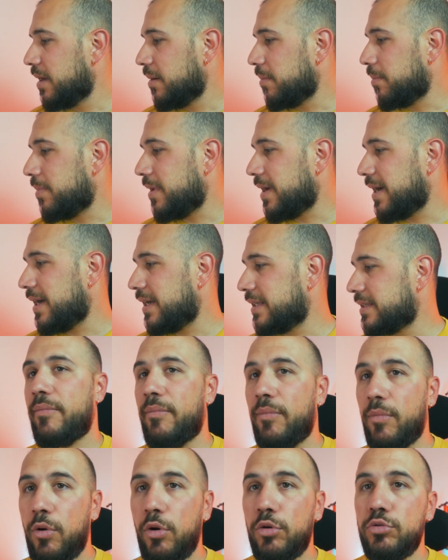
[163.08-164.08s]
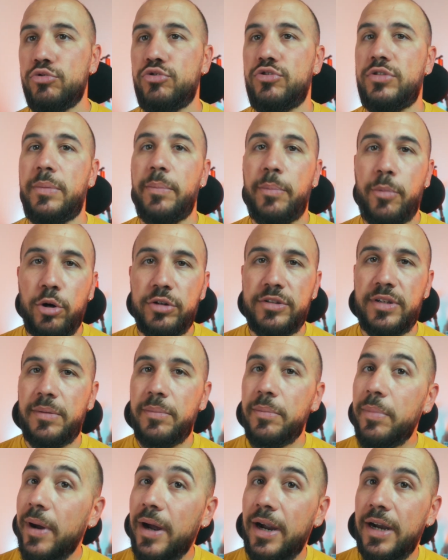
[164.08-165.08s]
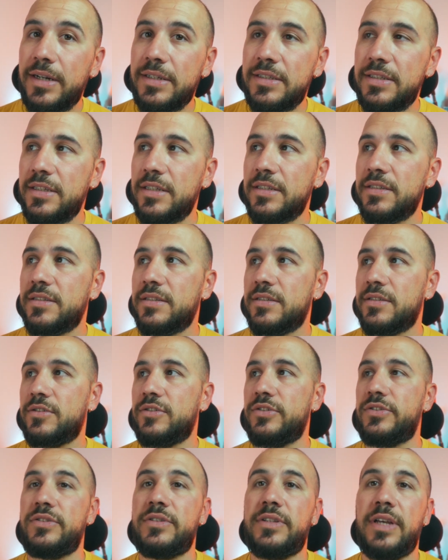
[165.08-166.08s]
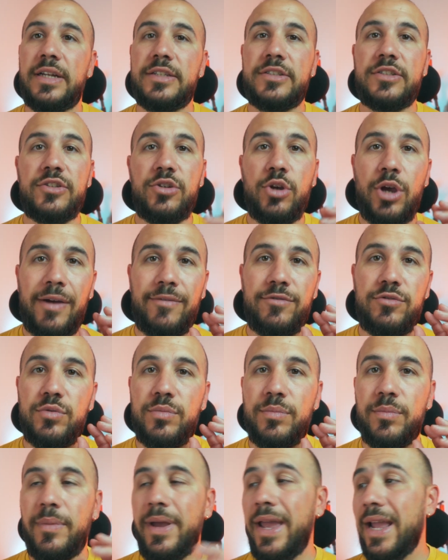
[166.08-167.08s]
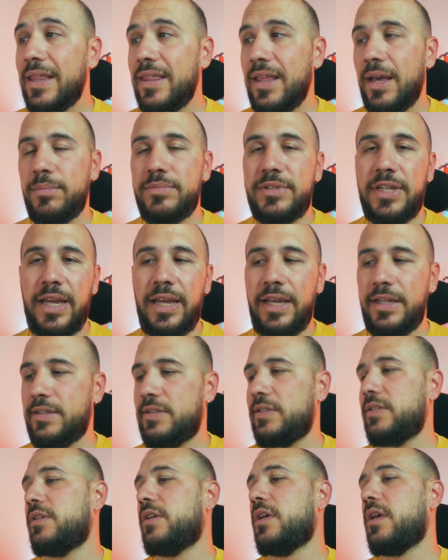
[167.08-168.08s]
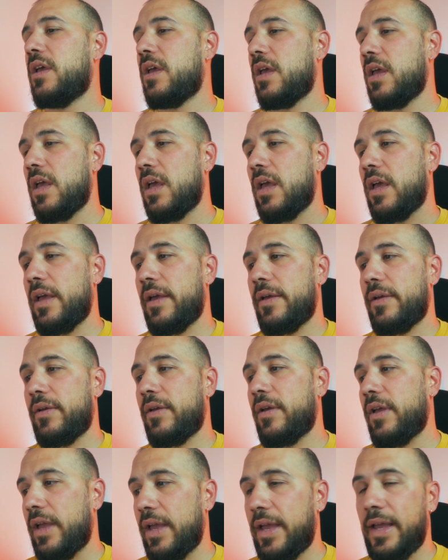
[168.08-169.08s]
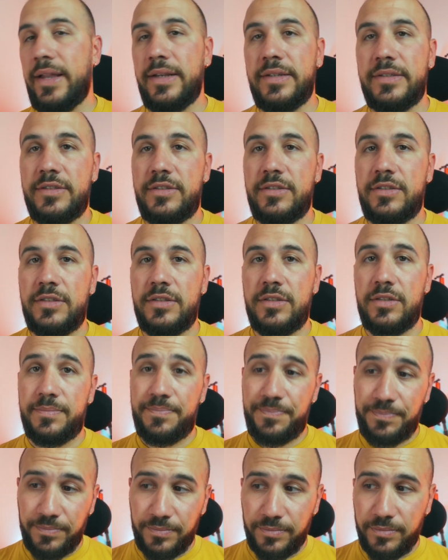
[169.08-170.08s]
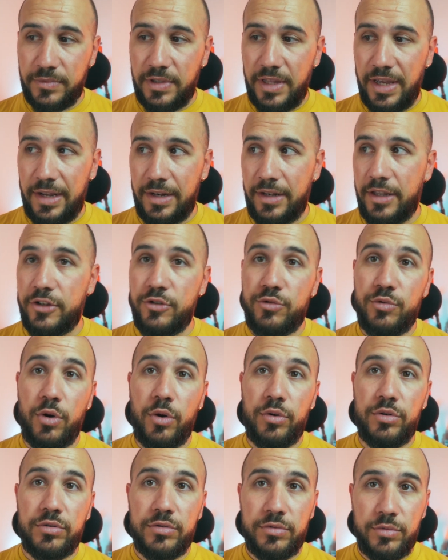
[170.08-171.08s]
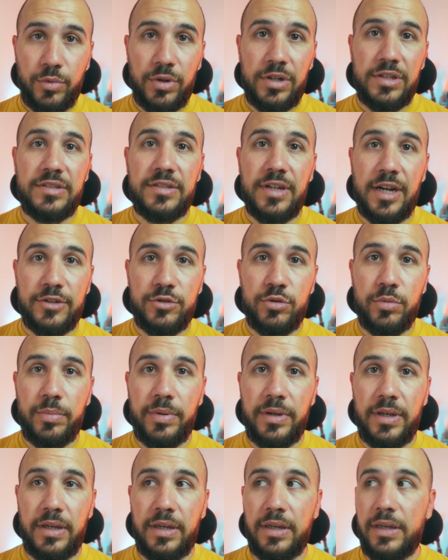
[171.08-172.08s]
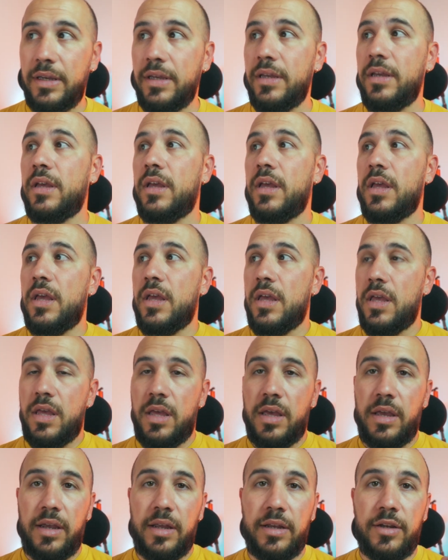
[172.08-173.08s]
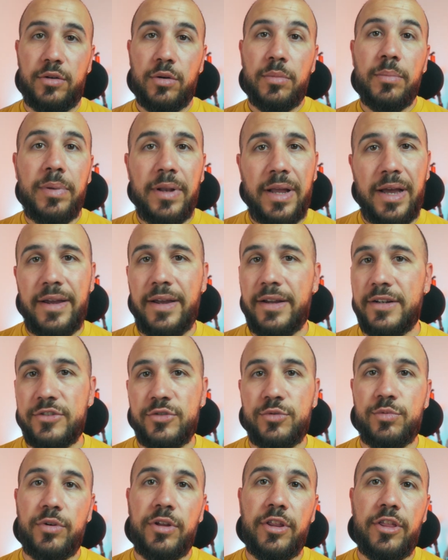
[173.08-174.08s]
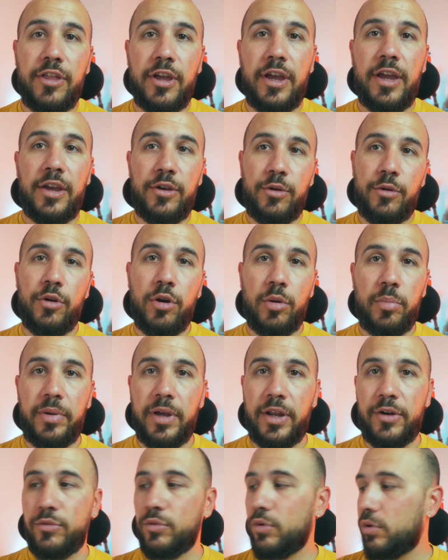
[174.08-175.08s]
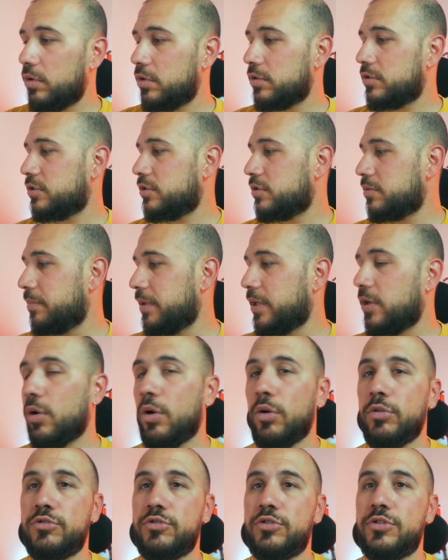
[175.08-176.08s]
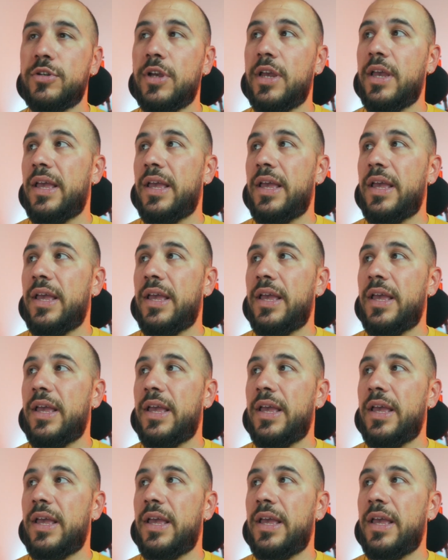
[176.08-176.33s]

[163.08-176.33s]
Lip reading: But most important part is that you have to make the update, and then the drone will start to be in compliance with the European rules, because